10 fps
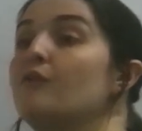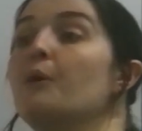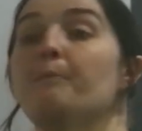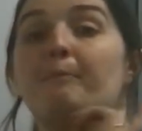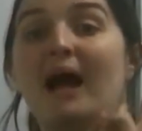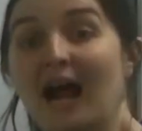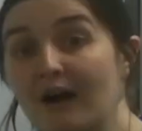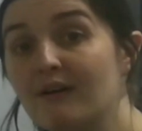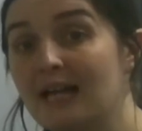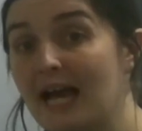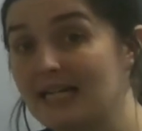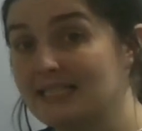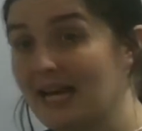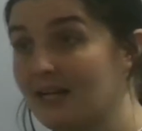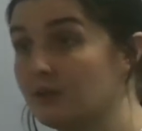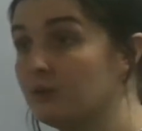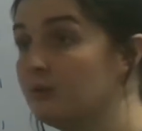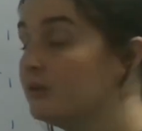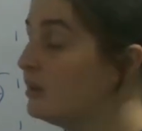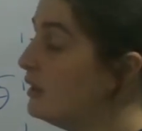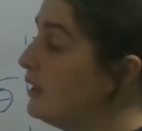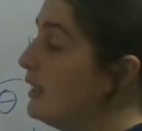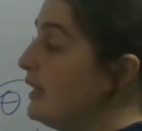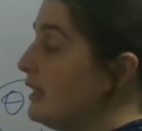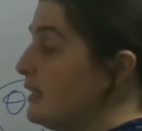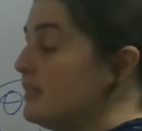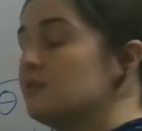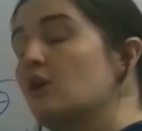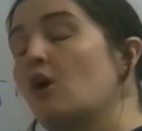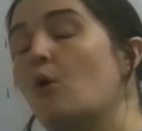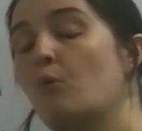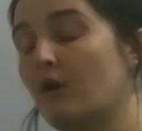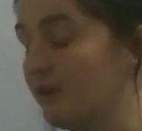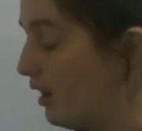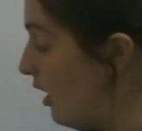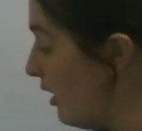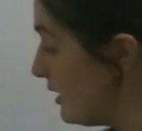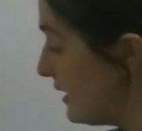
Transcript: the parallax angle, is 1 arc